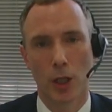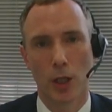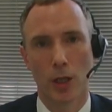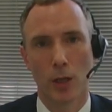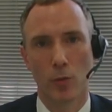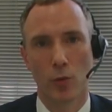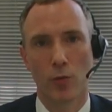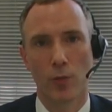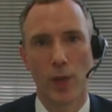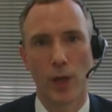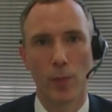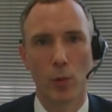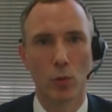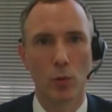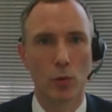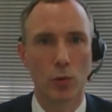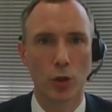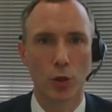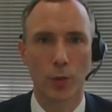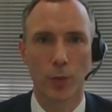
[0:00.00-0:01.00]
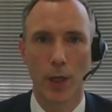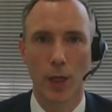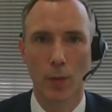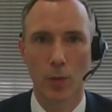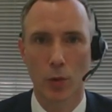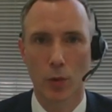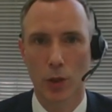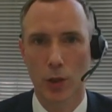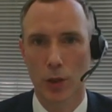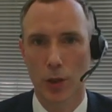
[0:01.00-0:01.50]
A number of people will just be
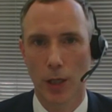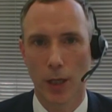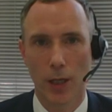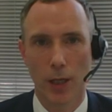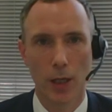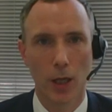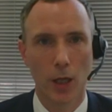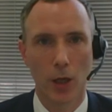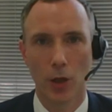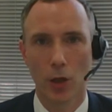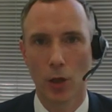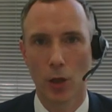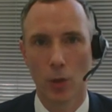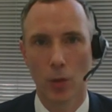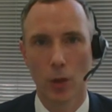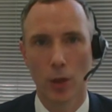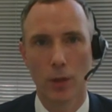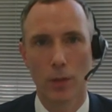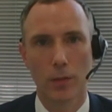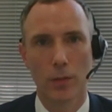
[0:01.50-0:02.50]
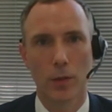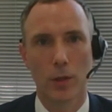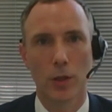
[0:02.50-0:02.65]
able to say, you know what,